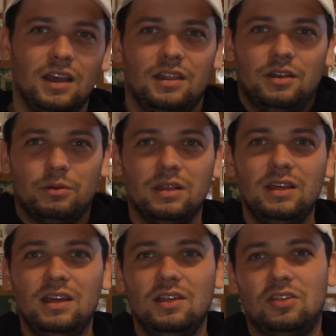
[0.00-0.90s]
there
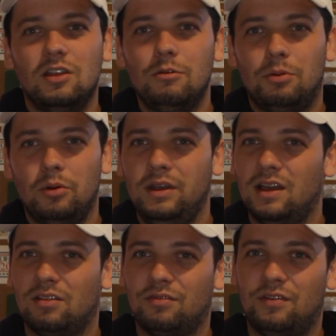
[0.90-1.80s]
really is no point
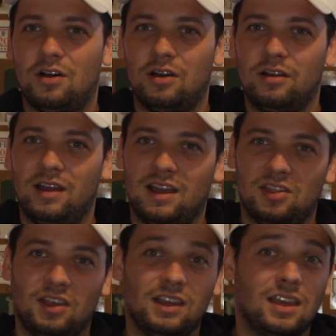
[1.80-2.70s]
as far
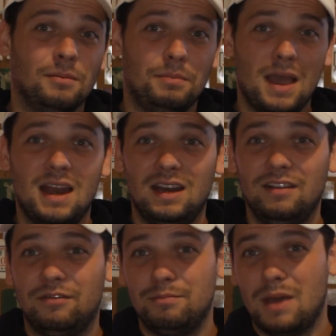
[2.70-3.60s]
as like a
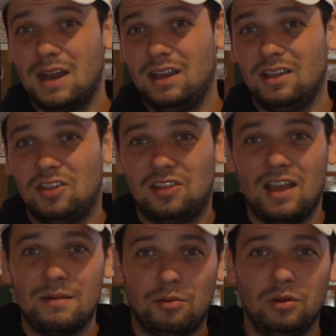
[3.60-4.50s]
competitive meta
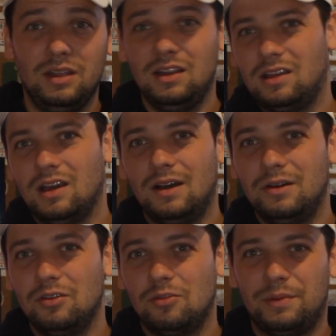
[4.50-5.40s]
standpoint
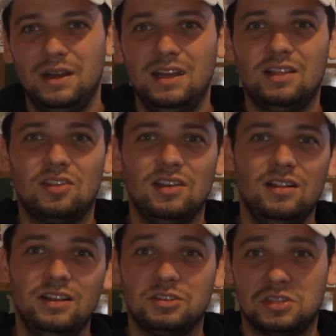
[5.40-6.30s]
goes, but it's
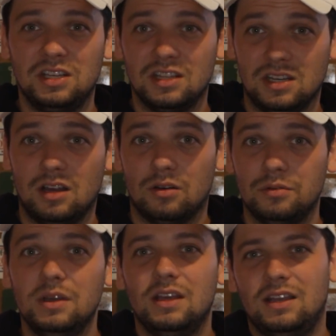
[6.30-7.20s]
still interesting to know.
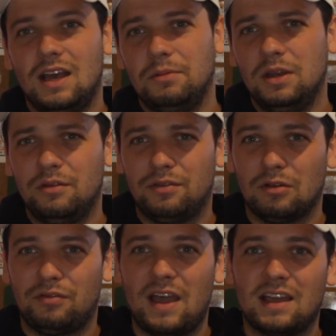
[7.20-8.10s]
Now we know
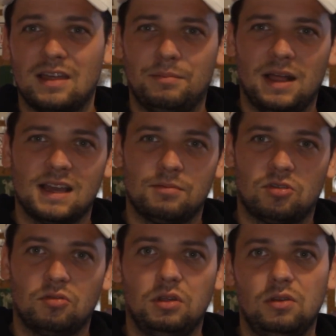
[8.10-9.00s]
for a fact that Black Ops
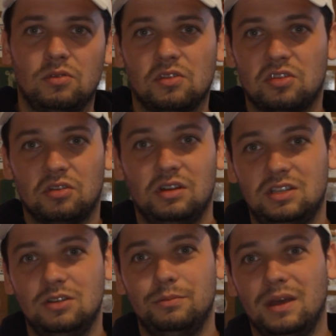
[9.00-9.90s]
3 uses
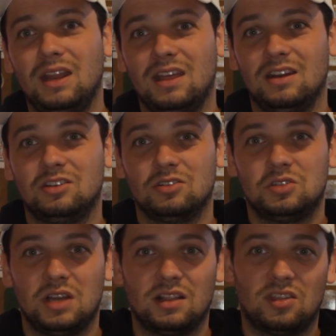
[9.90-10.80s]
32-bit
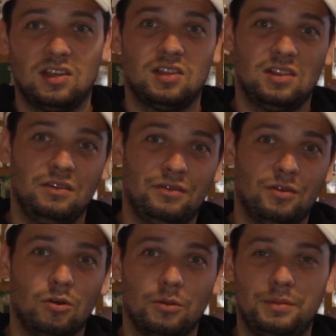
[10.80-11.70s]
integers, not
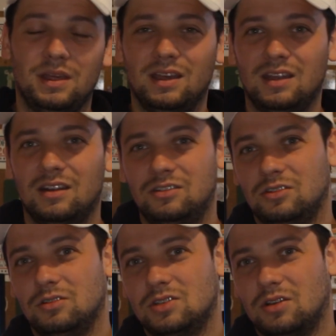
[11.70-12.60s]
64-bit
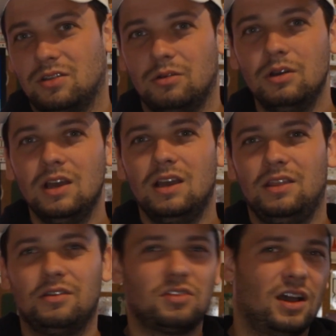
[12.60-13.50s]
integers, although
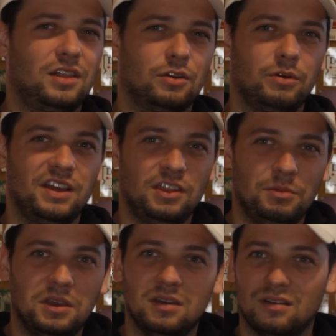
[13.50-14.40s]
there's other ways
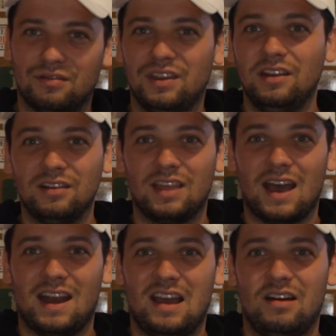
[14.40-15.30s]
we could have figured
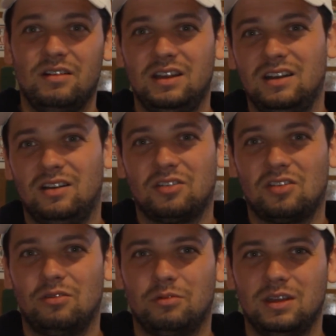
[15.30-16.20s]
that out, and it
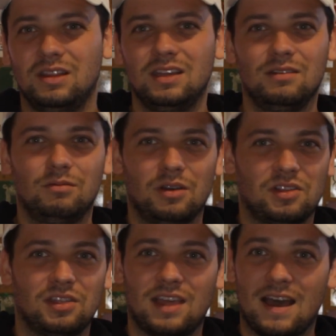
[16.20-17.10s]
also really
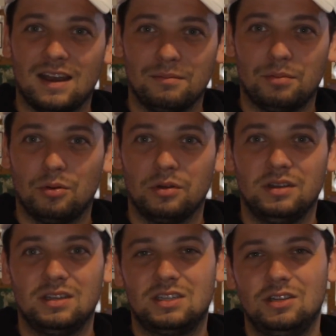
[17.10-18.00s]
wasn't that
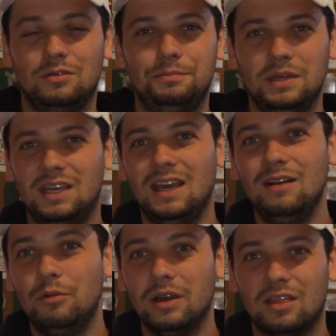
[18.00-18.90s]
important to
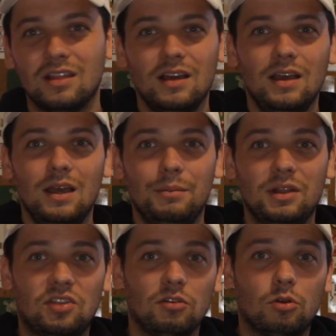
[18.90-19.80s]
begin with, but
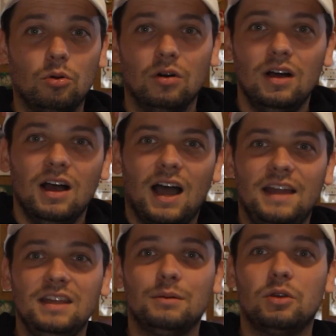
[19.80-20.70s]
it's still cool. I
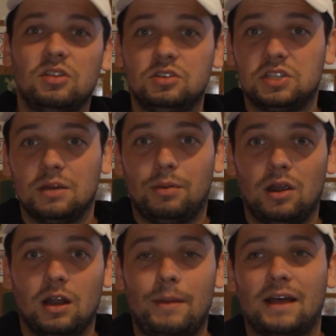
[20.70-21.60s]
think the most interesting
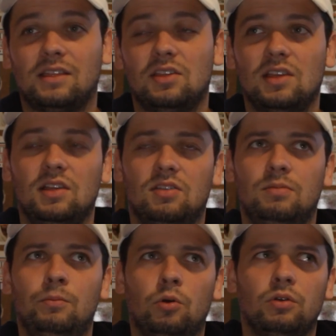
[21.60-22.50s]
part about this
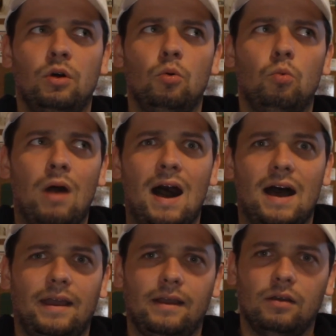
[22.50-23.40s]
is more the
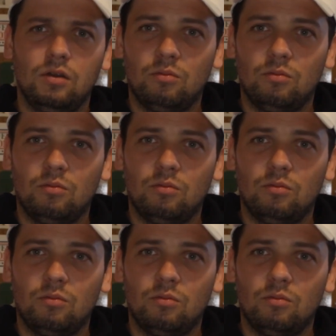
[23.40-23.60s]
why